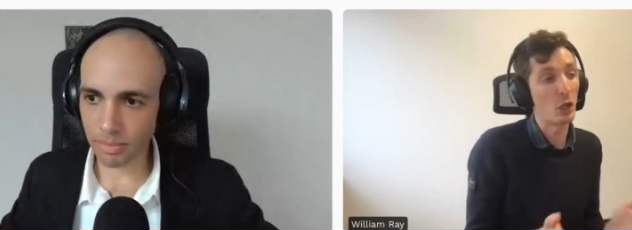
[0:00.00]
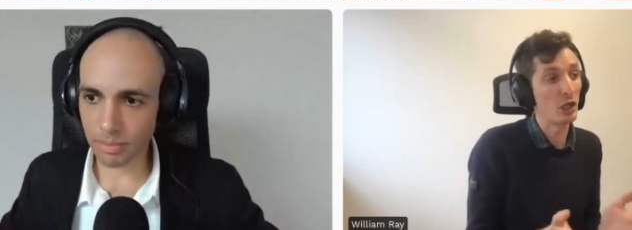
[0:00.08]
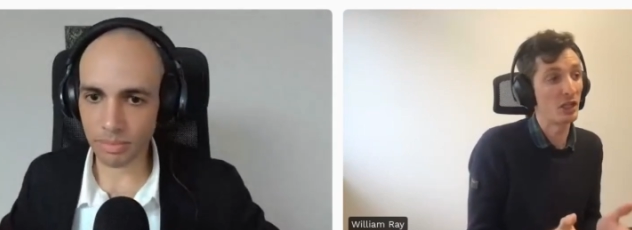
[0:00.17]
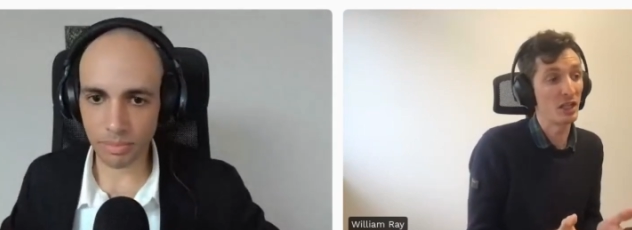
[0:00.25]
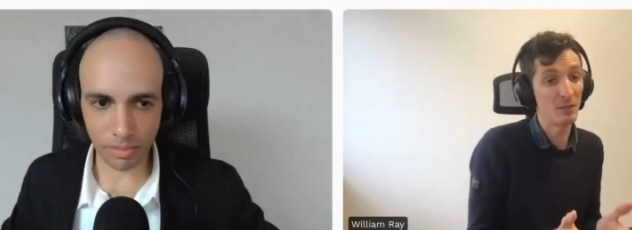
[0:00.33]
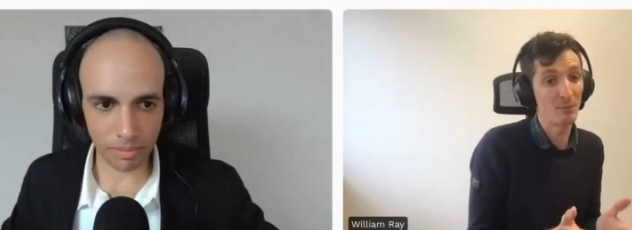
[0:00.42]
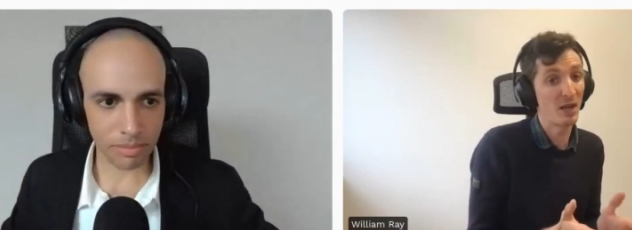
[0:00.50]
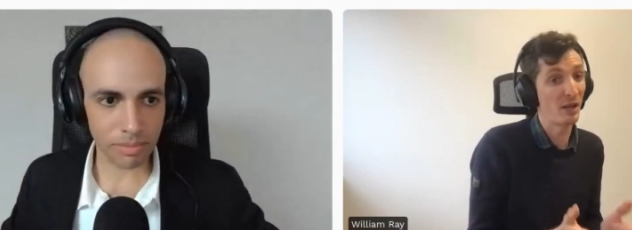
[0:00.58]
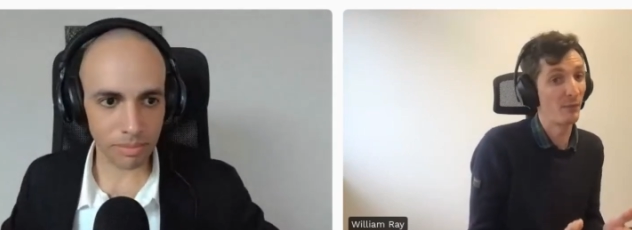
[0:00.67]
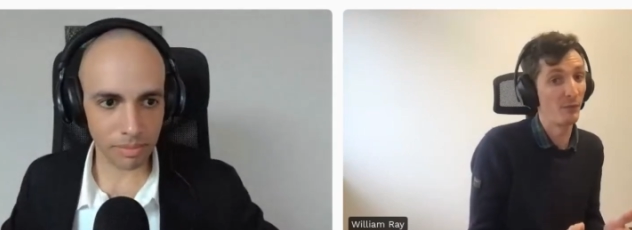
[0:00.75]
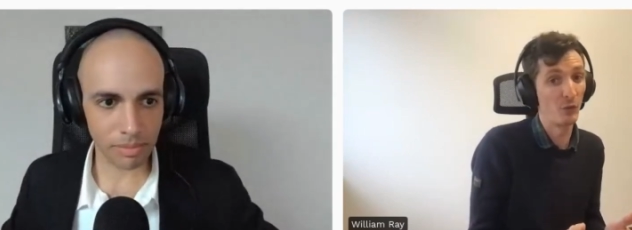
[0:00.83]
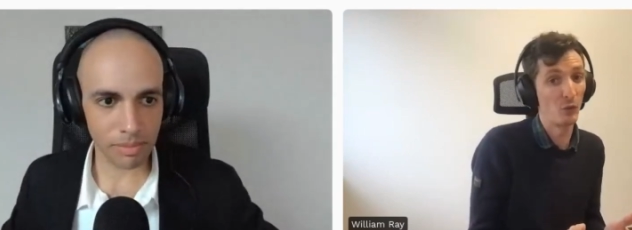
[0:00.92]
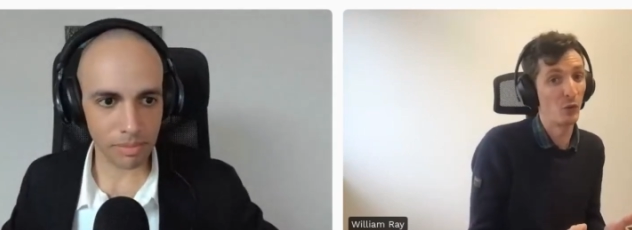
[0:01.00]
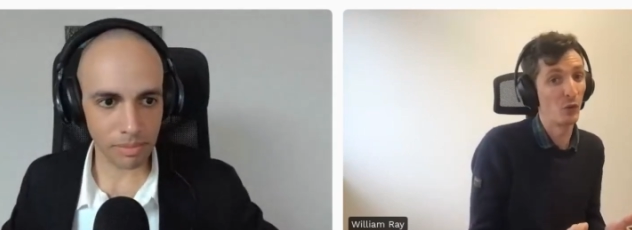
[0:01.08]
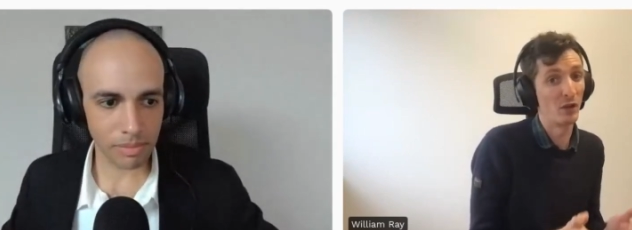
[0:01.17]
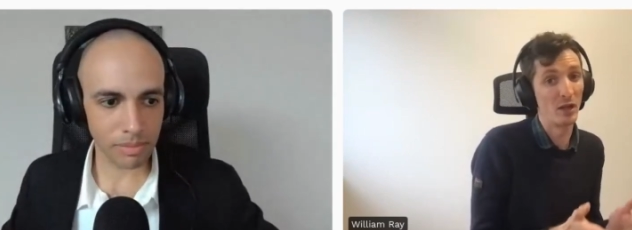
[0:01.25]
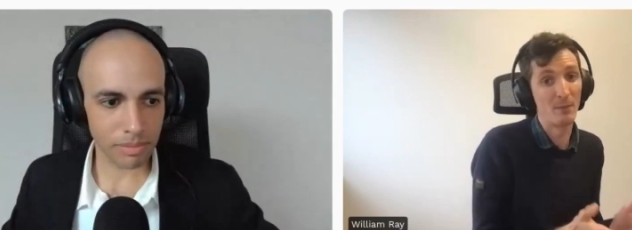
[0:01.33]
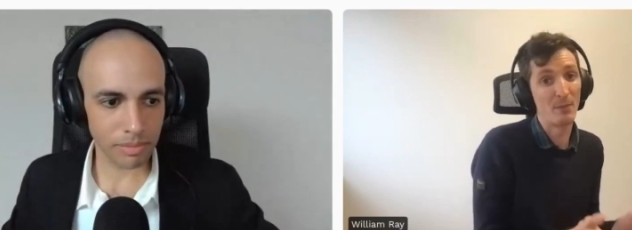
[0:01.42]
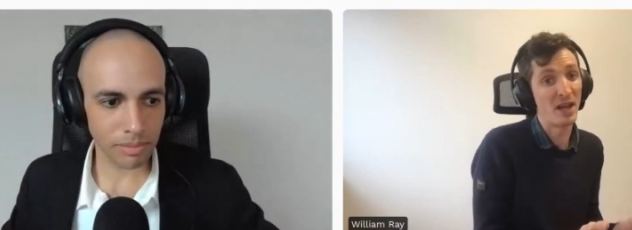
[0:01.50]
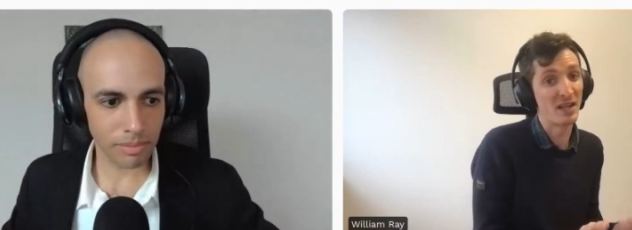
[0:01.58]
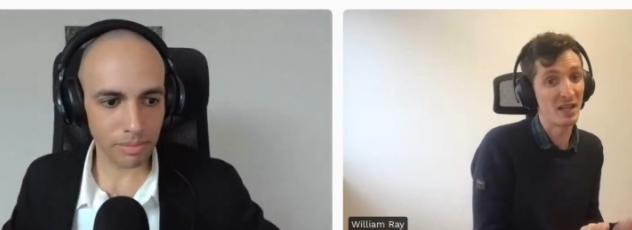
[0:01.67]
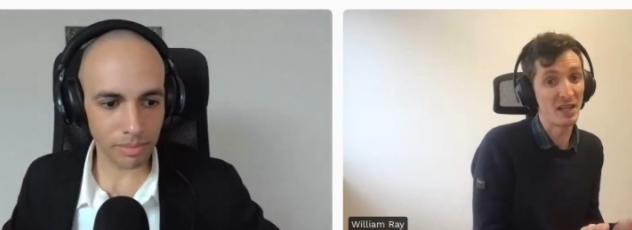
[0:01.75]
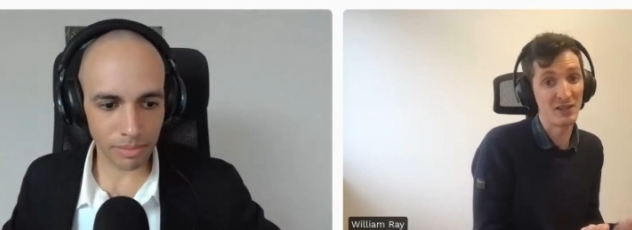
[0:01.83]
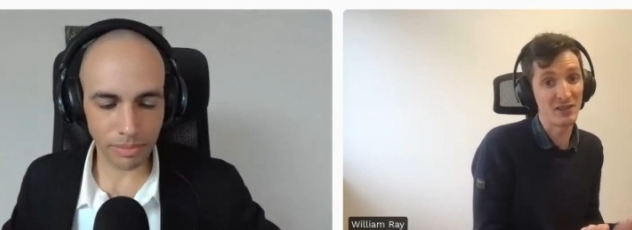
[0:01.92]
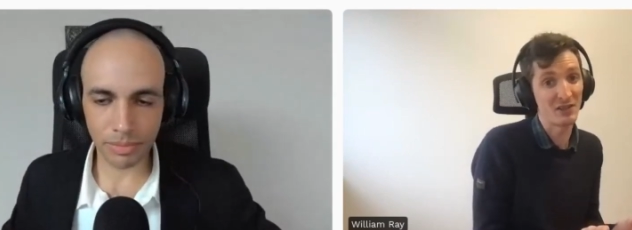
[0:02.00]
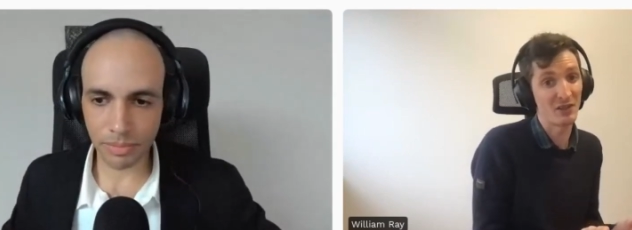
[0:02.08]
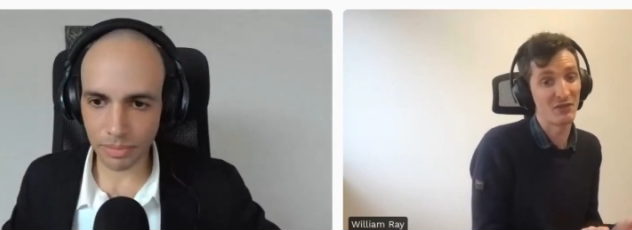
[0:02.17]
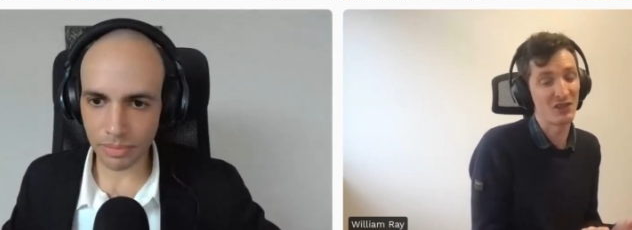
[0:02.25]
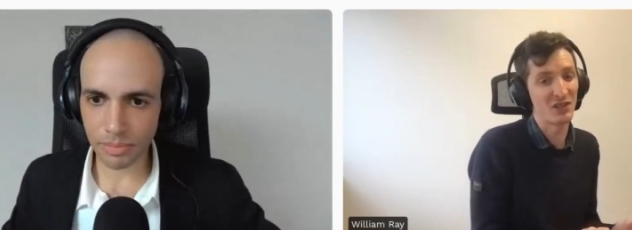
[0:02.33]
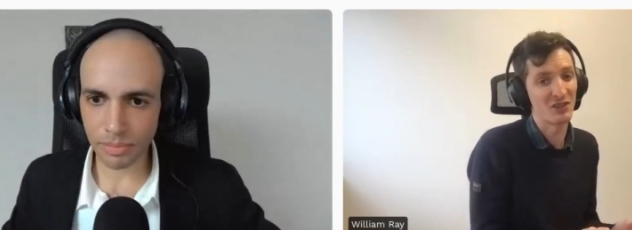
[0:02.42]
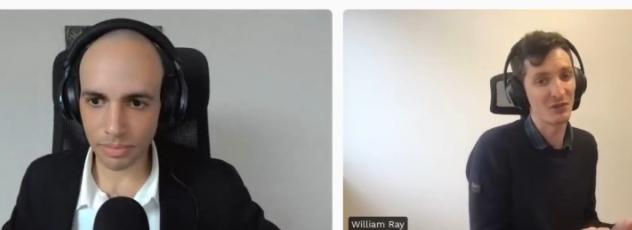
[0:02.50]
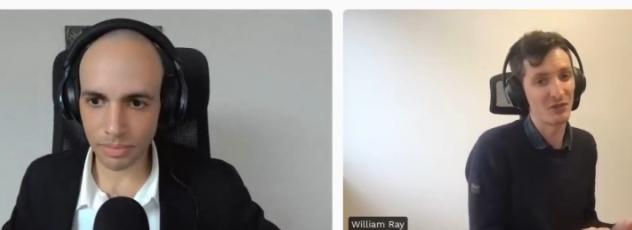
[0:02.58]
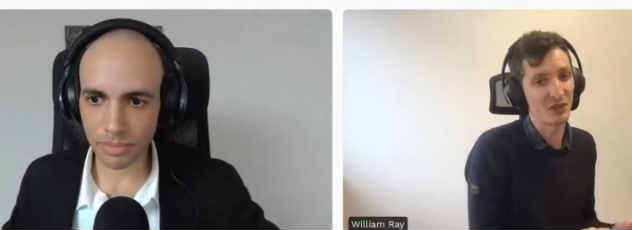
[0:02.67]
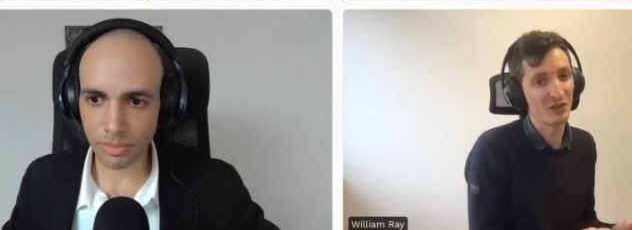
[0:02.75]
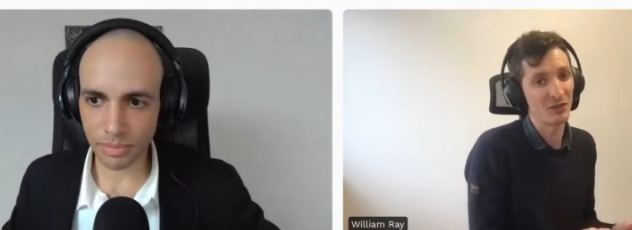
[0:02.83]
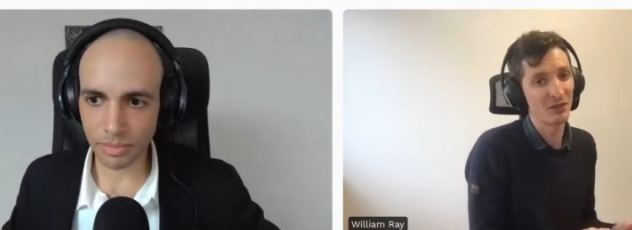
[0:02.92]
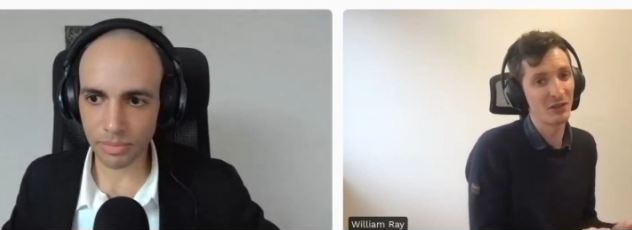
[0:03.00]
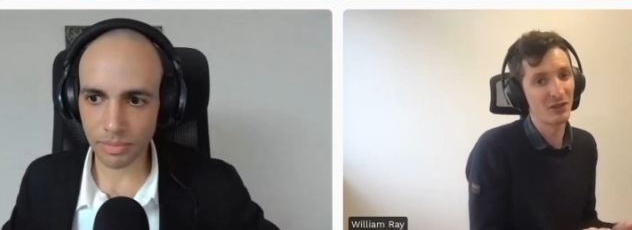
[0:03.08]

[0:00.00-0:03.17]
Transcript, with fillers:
Speaker 1: you only need band four and band eight of Sentinel-2.